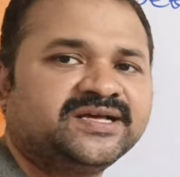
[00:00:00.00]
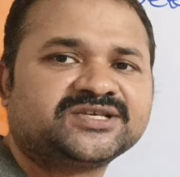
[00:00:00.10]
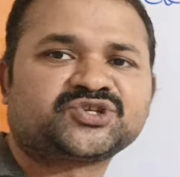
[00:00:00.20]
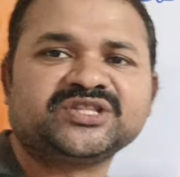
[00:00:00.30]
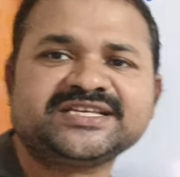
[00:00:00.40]

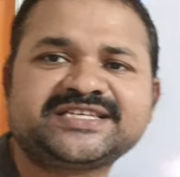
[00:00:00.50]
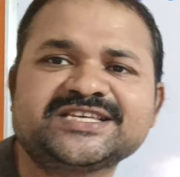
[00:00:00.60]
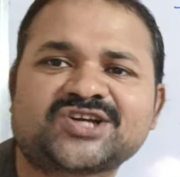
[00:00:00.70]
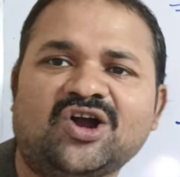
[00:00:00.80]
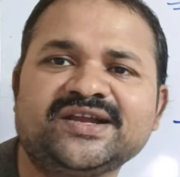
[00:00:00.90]
So this
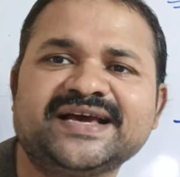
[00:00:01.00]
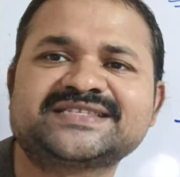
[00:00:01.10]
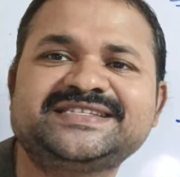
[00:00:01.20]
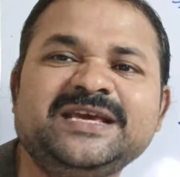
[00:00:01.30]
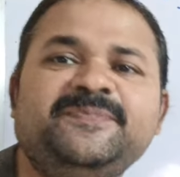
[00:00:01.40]
is called
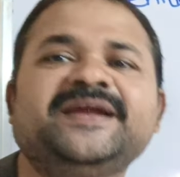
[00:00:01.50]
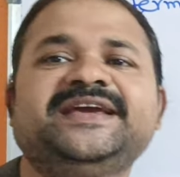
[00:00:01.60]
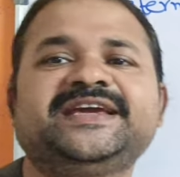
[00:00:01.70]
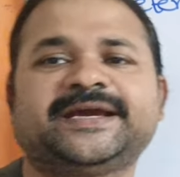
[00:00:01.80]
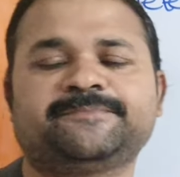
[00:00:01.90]
as
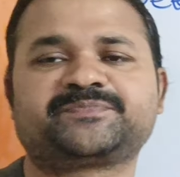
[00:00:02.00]
DPDA.